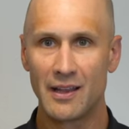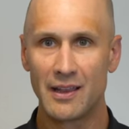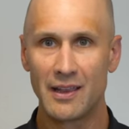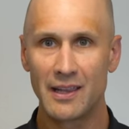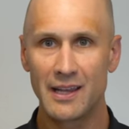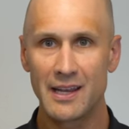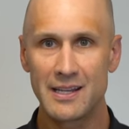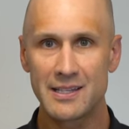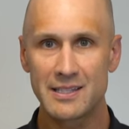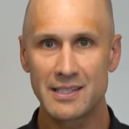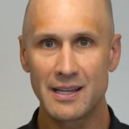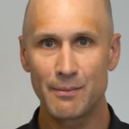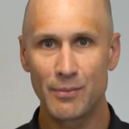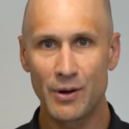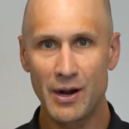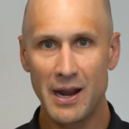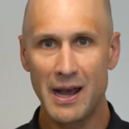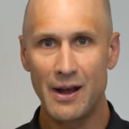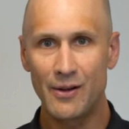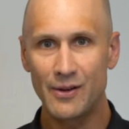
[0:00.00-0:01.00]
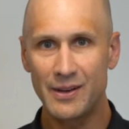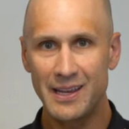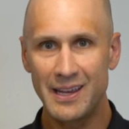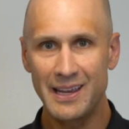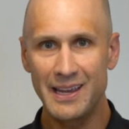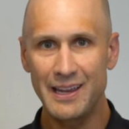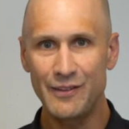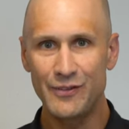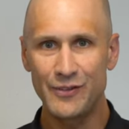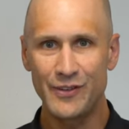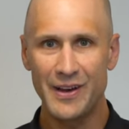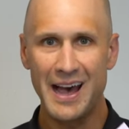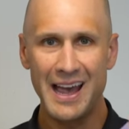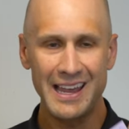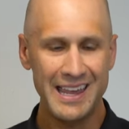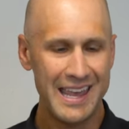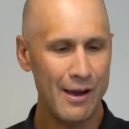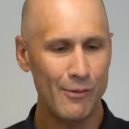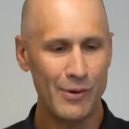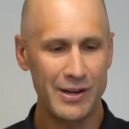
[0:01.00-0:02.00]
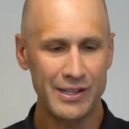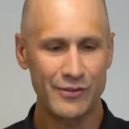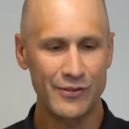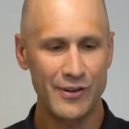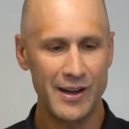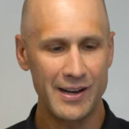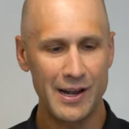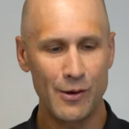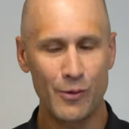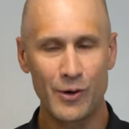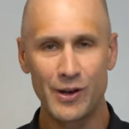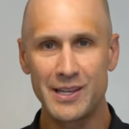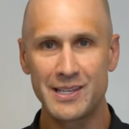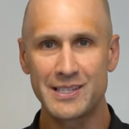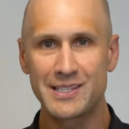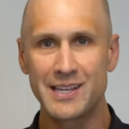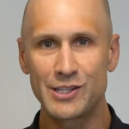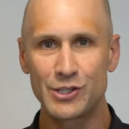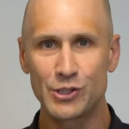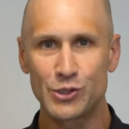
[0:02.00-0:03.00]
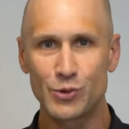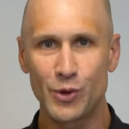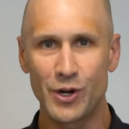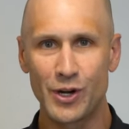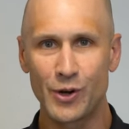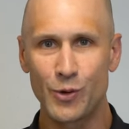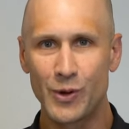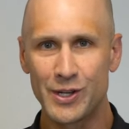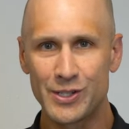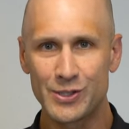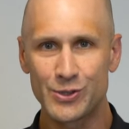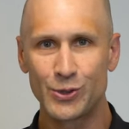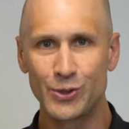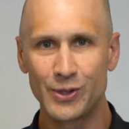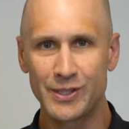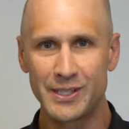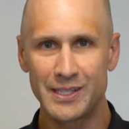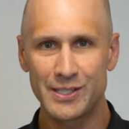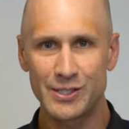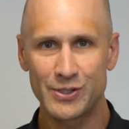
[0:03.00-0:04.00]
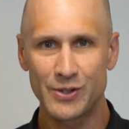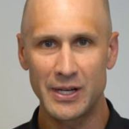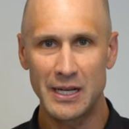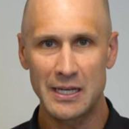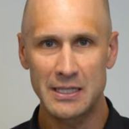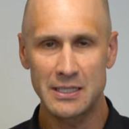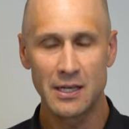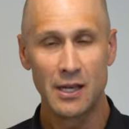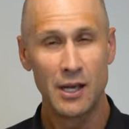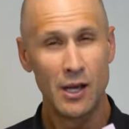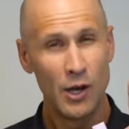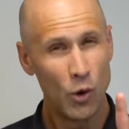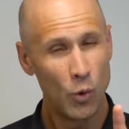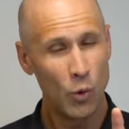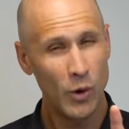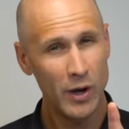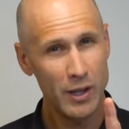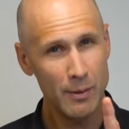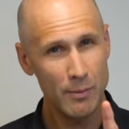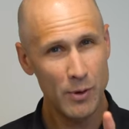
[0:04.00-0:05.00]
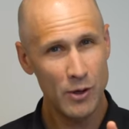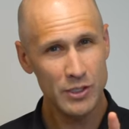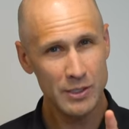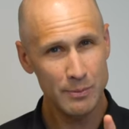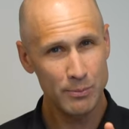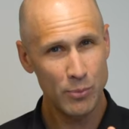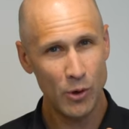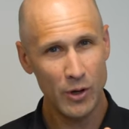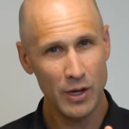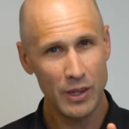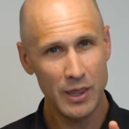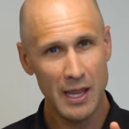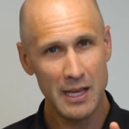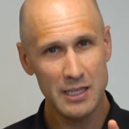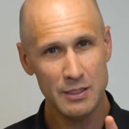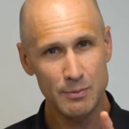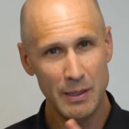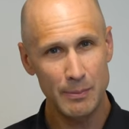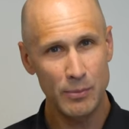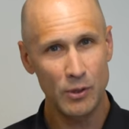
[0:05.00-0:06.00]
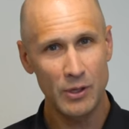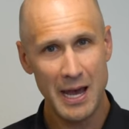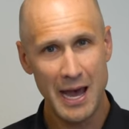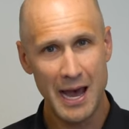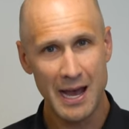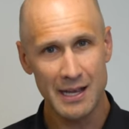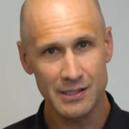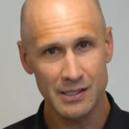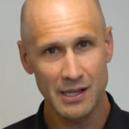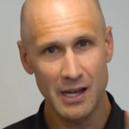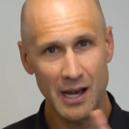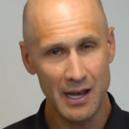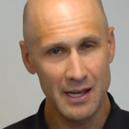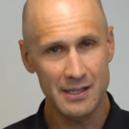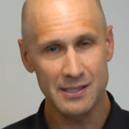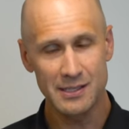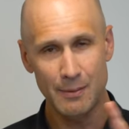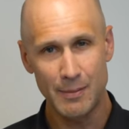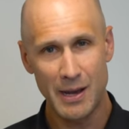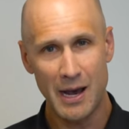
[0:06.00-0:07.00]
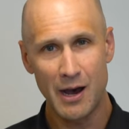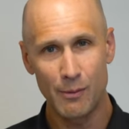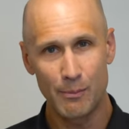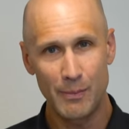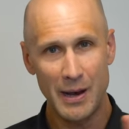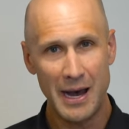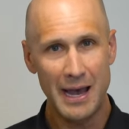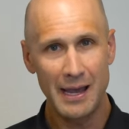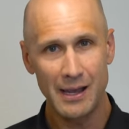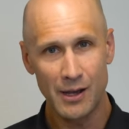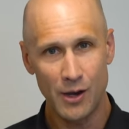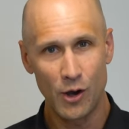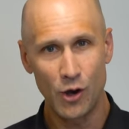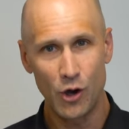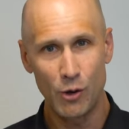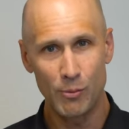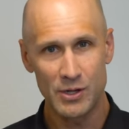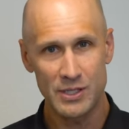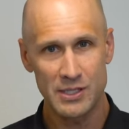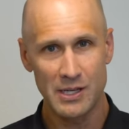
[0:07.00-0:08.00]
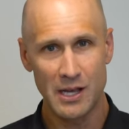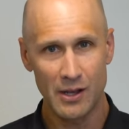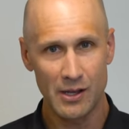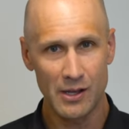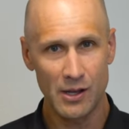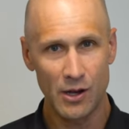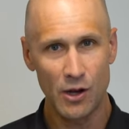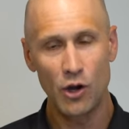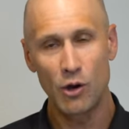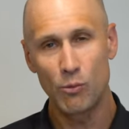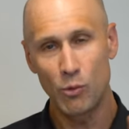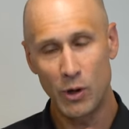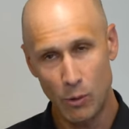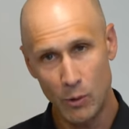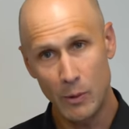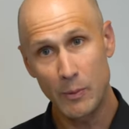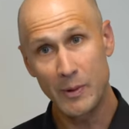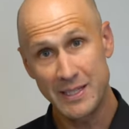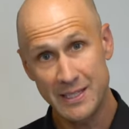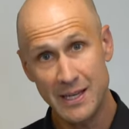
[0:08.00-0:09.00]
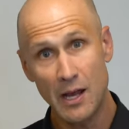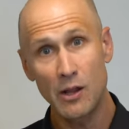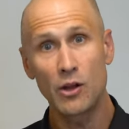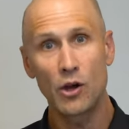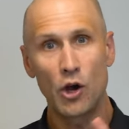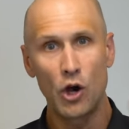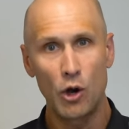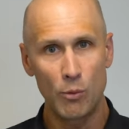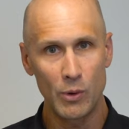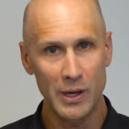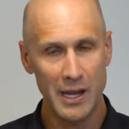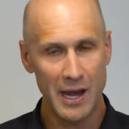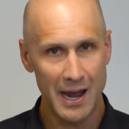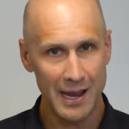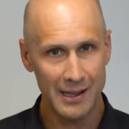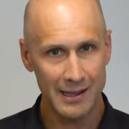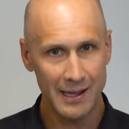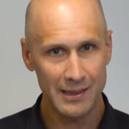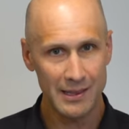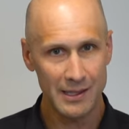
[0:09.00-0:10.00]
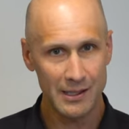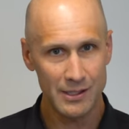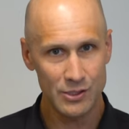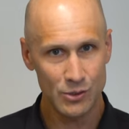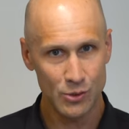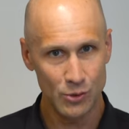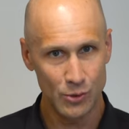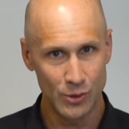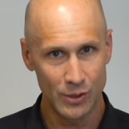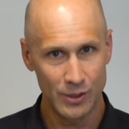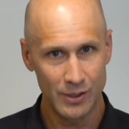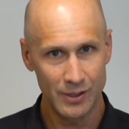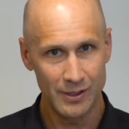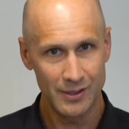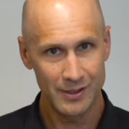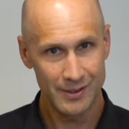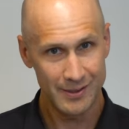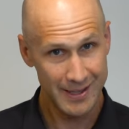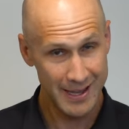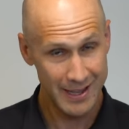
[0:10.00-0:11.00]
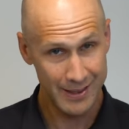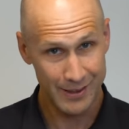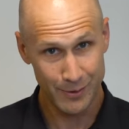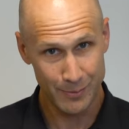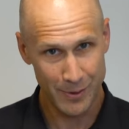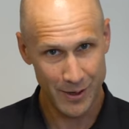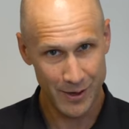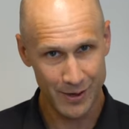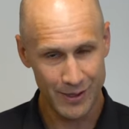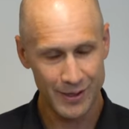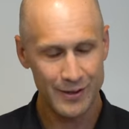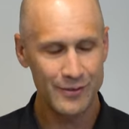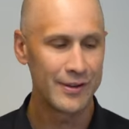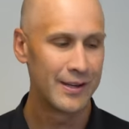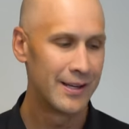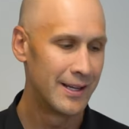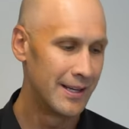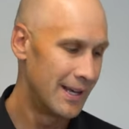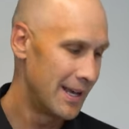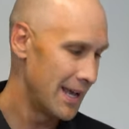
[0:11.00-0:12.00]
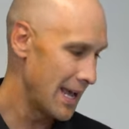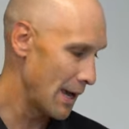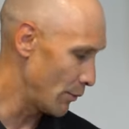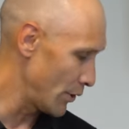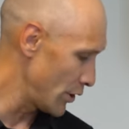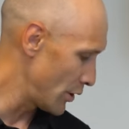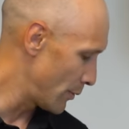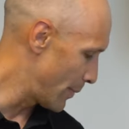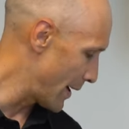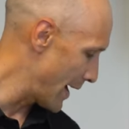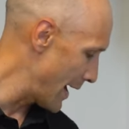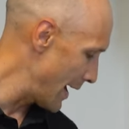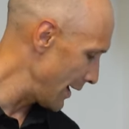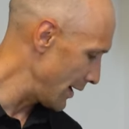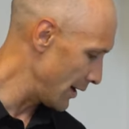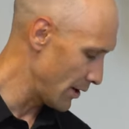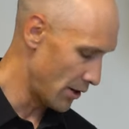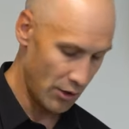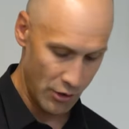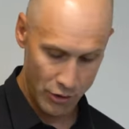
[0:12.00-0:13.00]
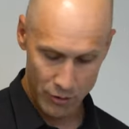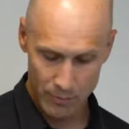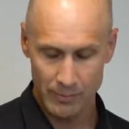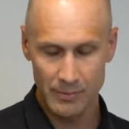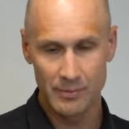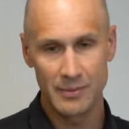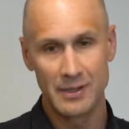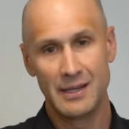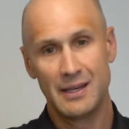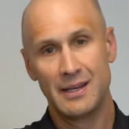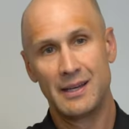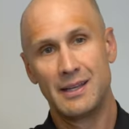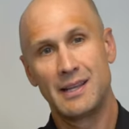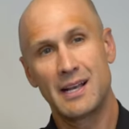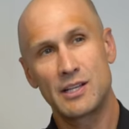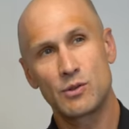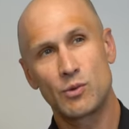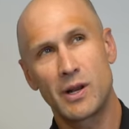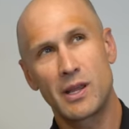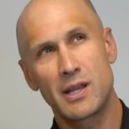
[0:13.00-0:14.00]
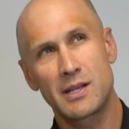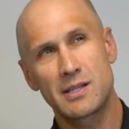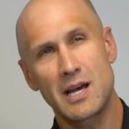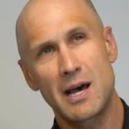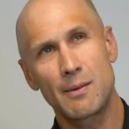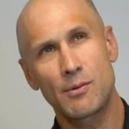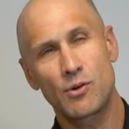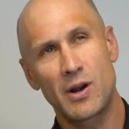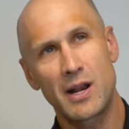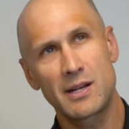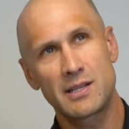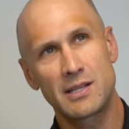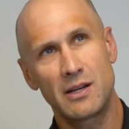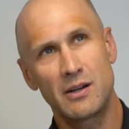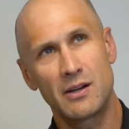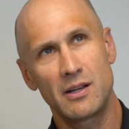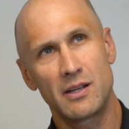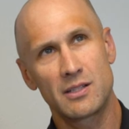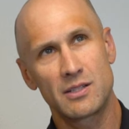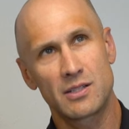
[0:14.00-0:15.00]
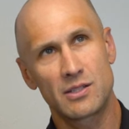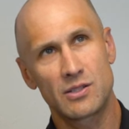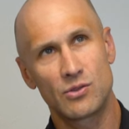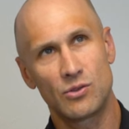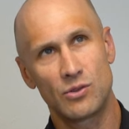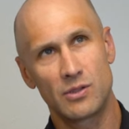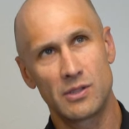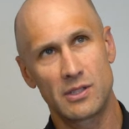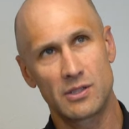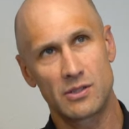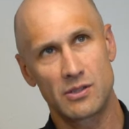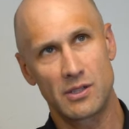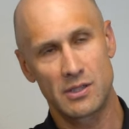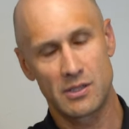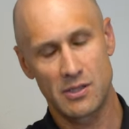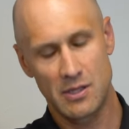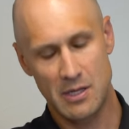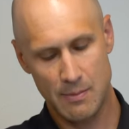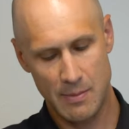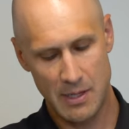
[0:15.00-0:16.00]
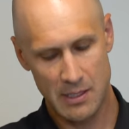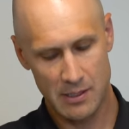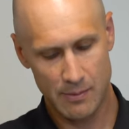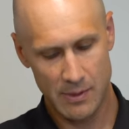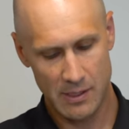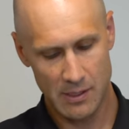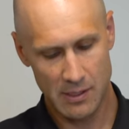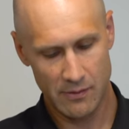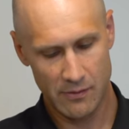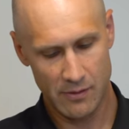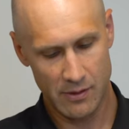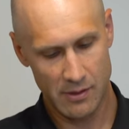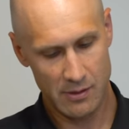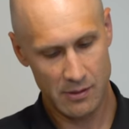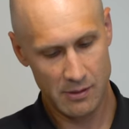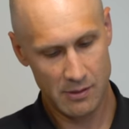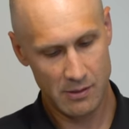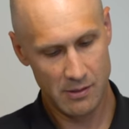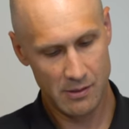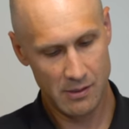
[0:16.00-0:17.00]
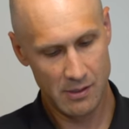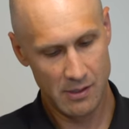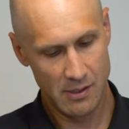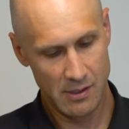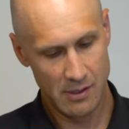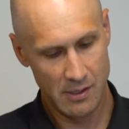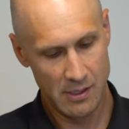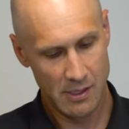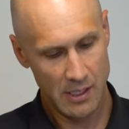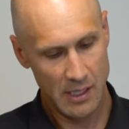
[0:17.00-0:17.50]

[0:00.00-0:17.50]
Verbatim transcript: Lisa Brown Keefe. I can't wait to find out where these teachers work, what school districts. One of the most important things people ask us about buying a home or selling a home. Well, when we sell a home, we highlight the school that they're part of. And when they're buying a home, that's one of the top criteria is the school district, so that makes a big difference.